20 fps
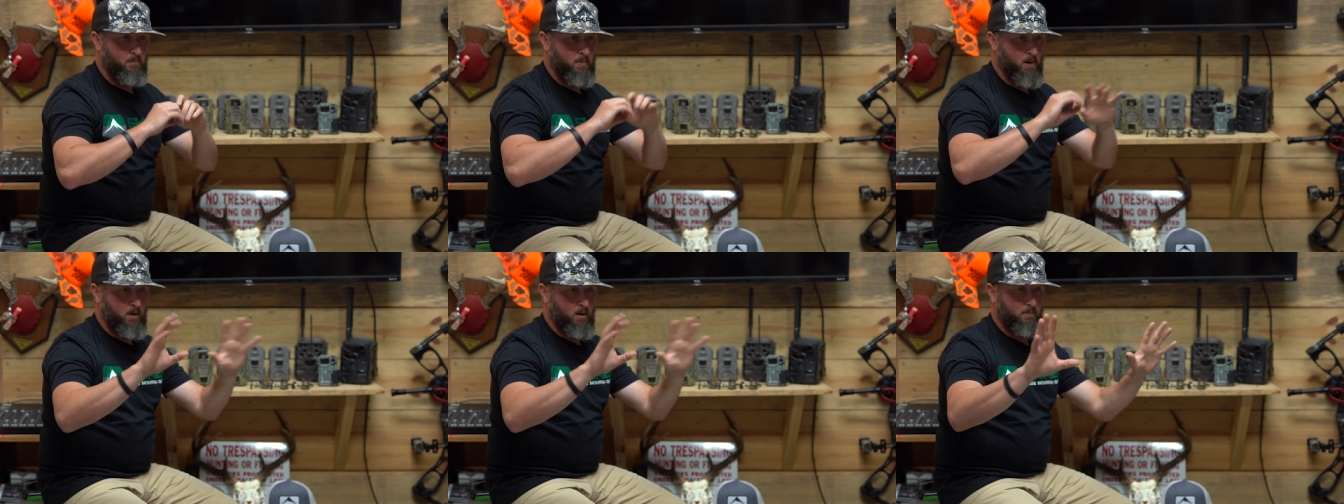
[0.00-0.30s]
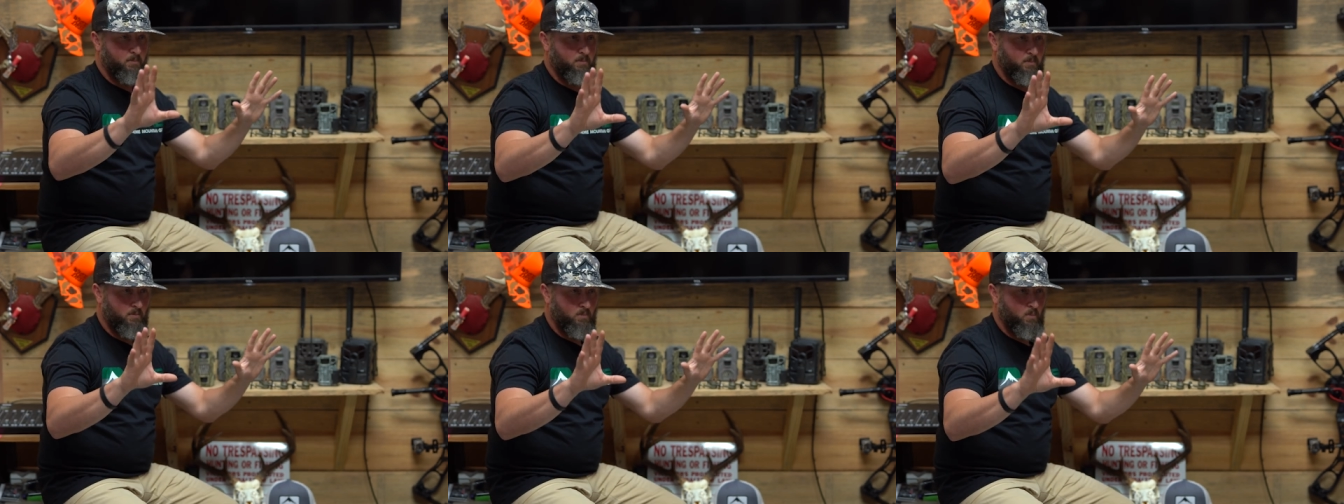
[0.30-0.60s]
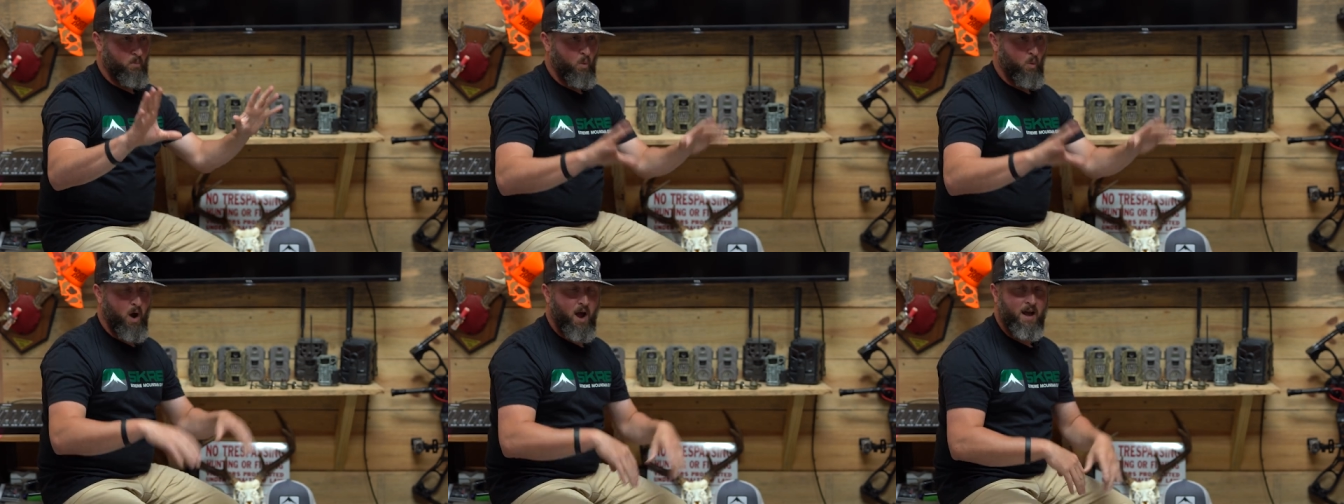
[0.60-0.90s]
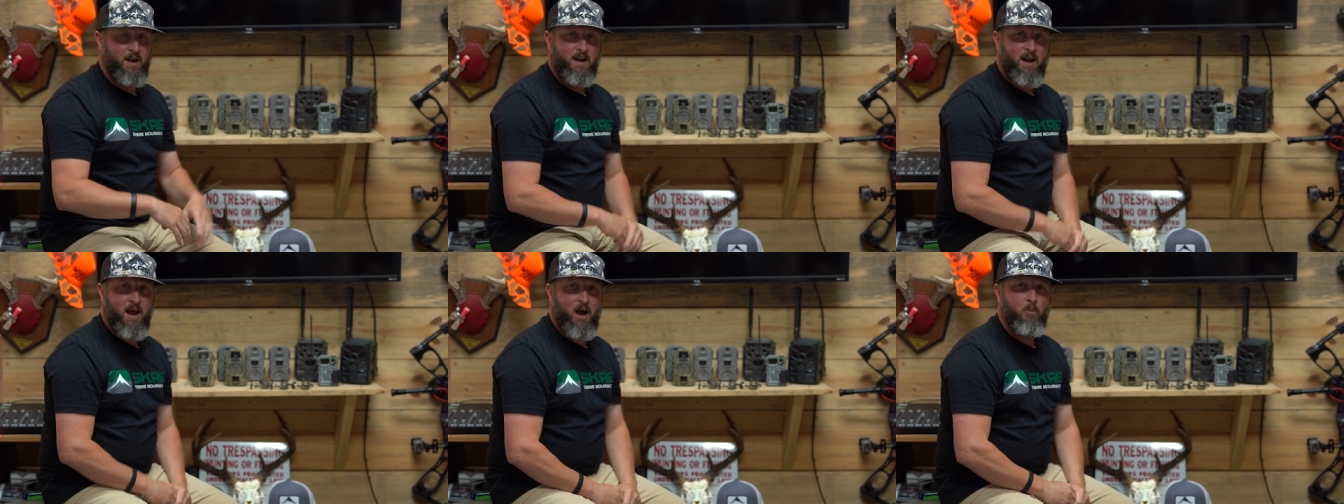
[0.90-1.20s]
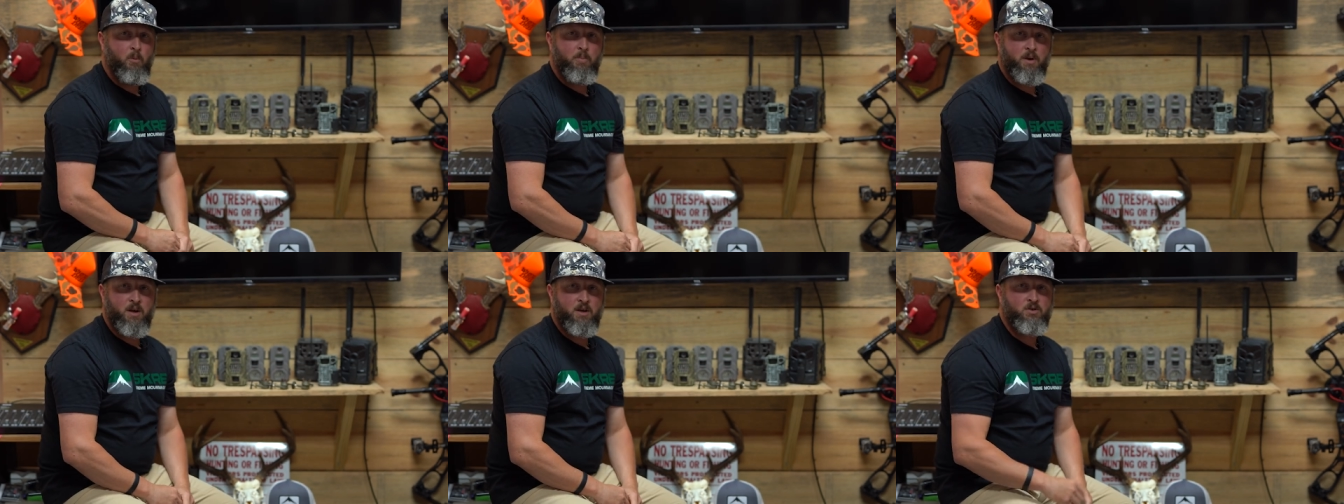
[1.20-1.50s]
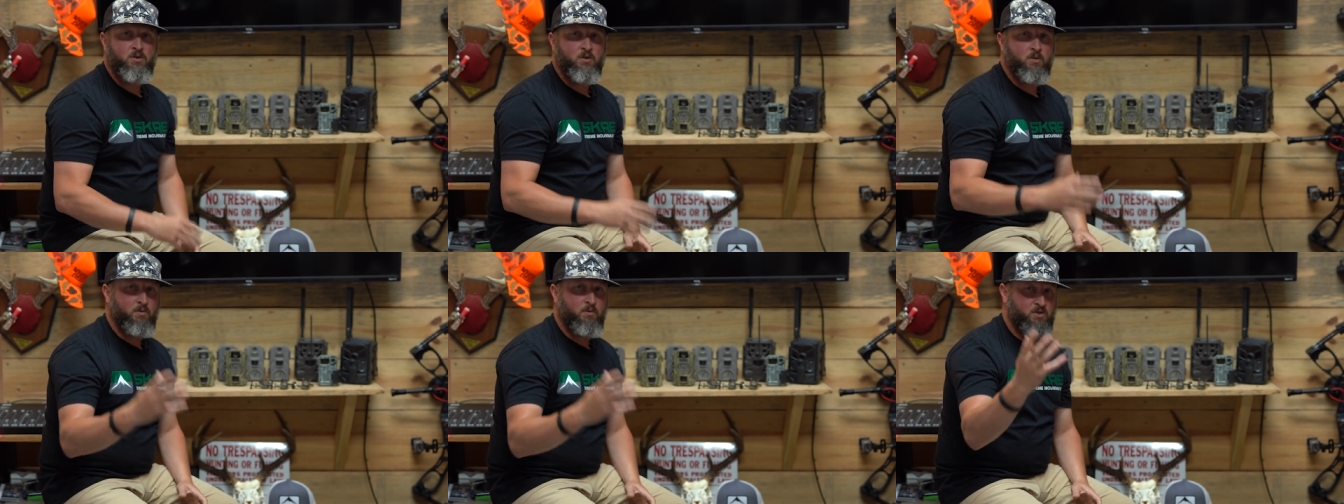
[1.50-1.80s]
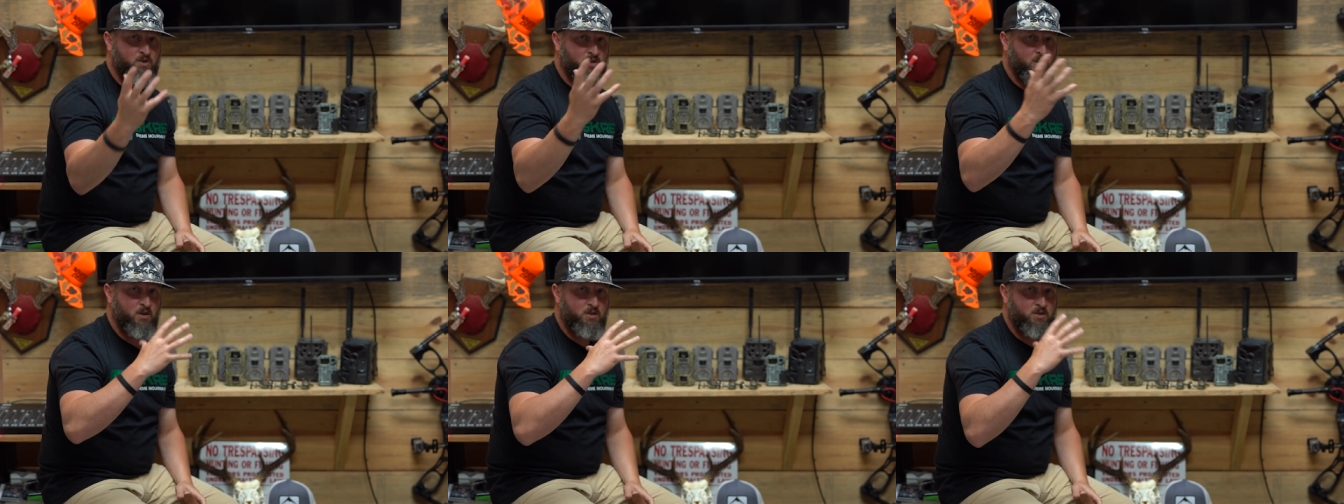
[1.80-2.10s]
a whited out picture of
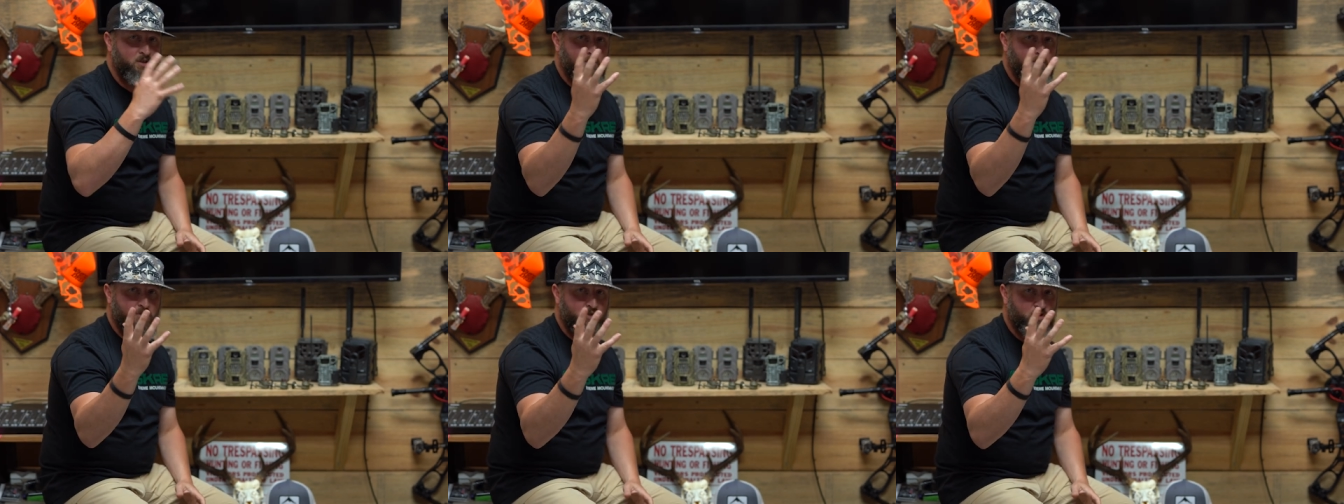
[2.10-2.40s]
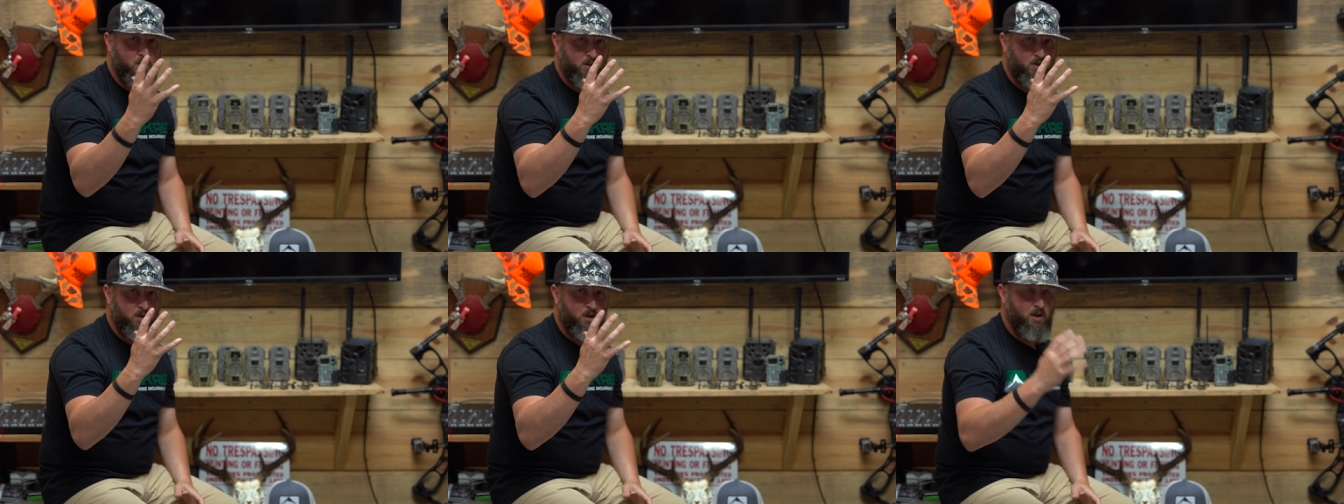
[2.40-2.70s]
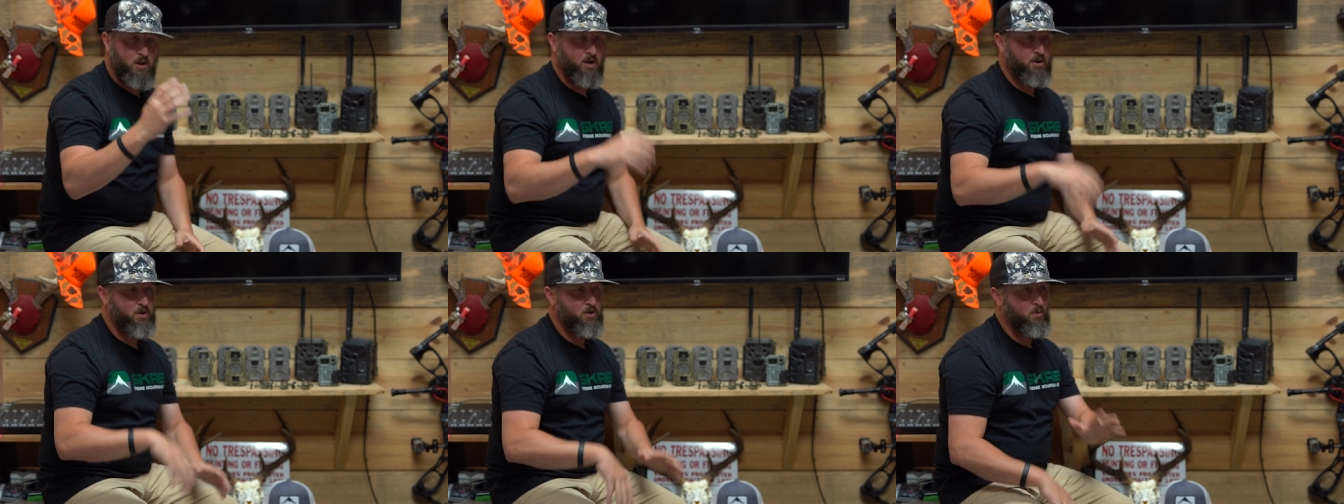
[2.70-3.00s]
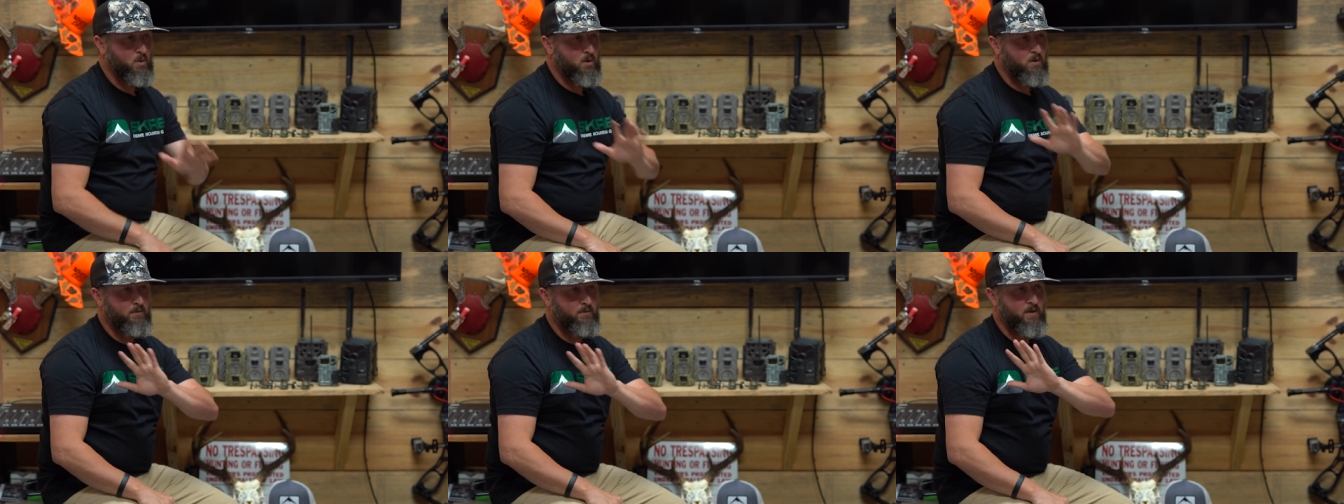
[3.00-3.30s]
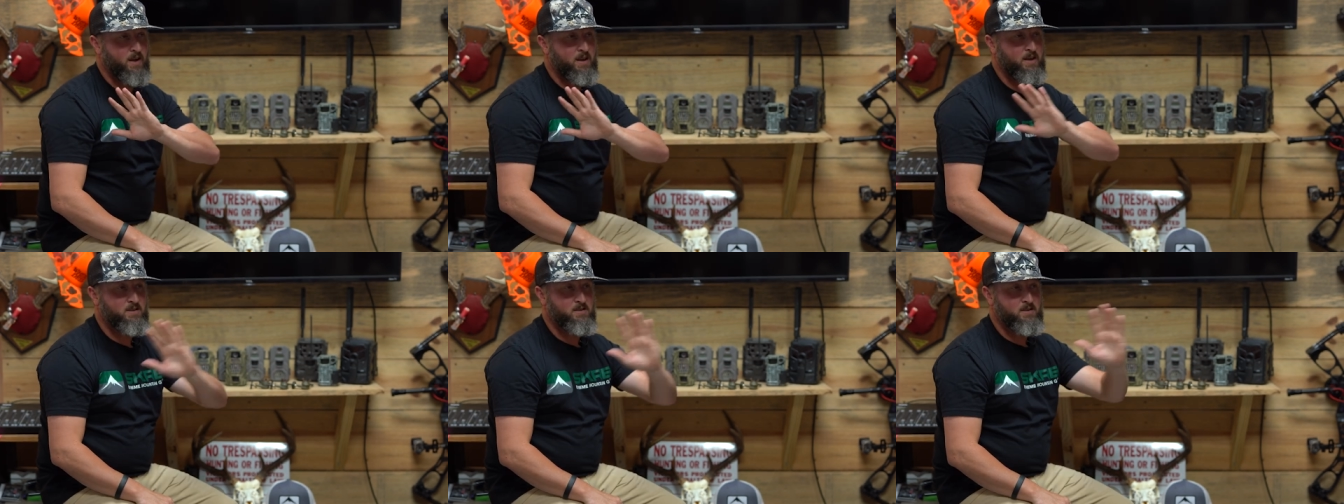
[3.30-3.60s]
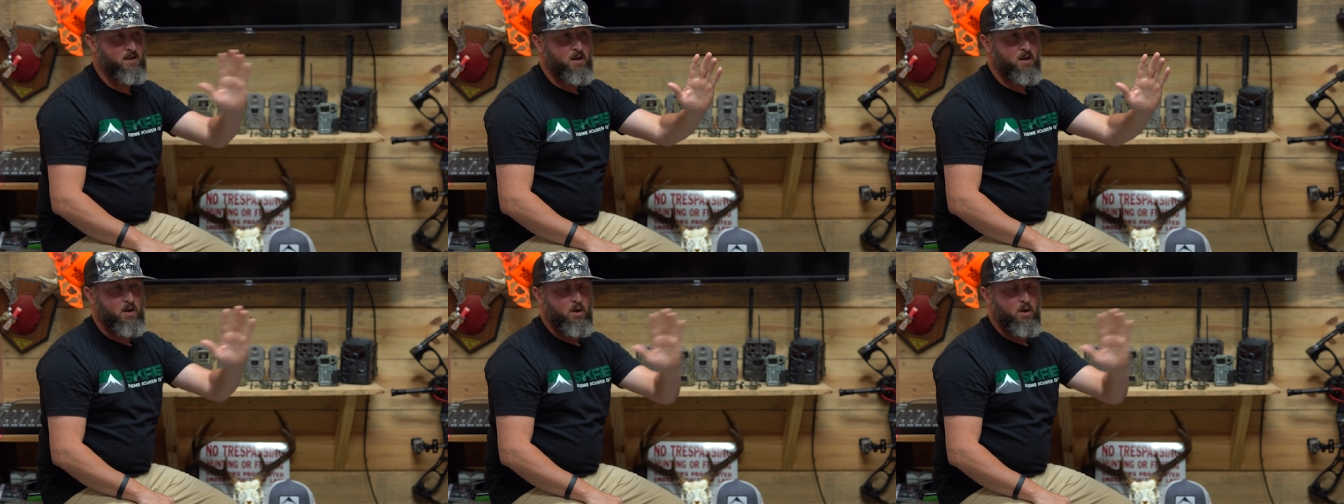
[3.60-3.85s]
sun, sun glare. You wanna face